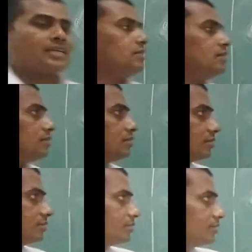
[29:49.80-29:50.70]
have given
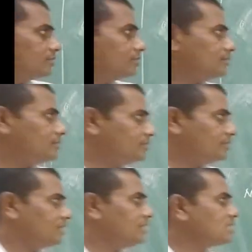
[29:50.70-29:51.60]

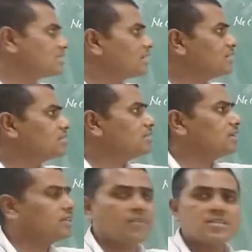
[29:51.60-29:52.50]
the necessary conditions
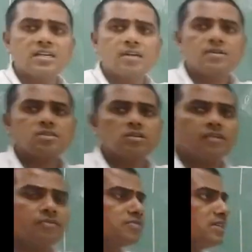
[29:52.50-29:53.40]
that the function w is equal
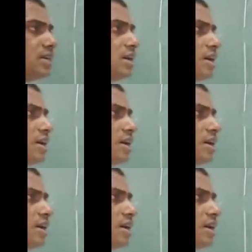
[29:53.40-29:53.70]
to f of z,